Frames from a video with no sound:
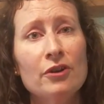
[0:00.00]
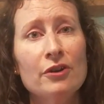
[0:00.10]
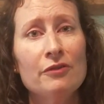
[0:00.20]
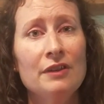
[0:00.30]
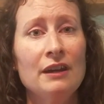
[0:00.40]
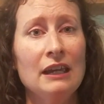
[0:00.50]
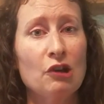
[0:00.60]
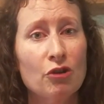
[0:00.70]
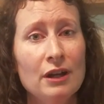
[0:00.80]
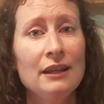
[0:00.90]
the
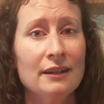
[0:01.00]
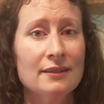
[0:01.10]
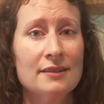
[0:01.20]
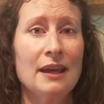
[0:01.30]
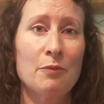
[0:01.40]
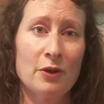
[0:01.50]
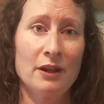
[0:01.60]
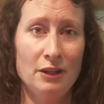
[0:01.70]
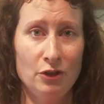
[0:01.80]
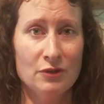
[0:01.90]
ingredients that we're
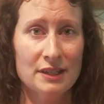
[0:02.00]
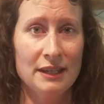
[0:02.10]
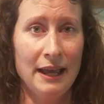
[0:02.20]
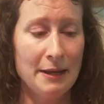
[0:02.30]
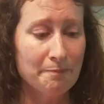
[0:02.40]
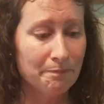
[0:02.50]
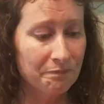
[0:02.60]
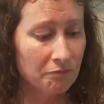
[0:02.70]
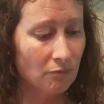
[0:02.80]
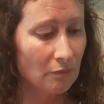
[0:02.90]
going to use today.
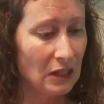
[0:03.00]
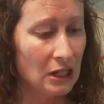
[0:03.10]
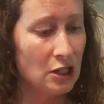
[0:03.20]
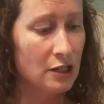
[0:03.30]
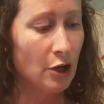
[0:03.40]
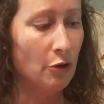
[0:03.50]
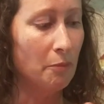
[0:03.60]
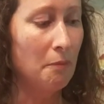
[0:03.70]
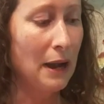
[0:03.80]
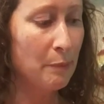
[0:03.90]
So
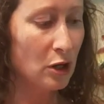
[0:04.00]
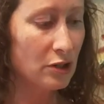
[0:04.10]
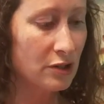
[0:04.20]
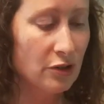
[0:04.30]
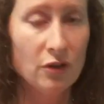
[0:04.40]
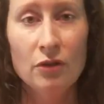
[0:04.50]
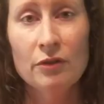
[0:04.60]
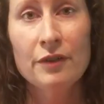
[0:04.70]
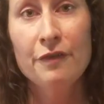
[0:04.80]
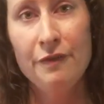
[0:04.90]
my personal
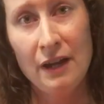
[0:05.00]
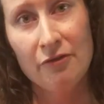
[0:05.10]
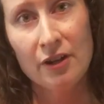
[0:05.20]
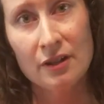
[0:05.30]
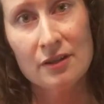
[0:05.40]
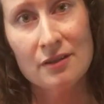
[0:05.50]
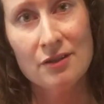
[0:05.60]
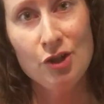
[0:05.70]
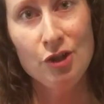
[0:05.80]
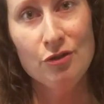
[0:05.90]
favorites
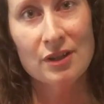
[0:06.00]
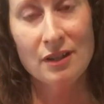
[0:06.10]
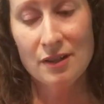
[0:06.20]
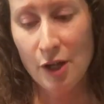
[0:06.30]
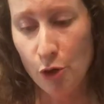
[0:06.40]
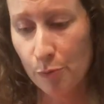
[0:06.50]
to use in soap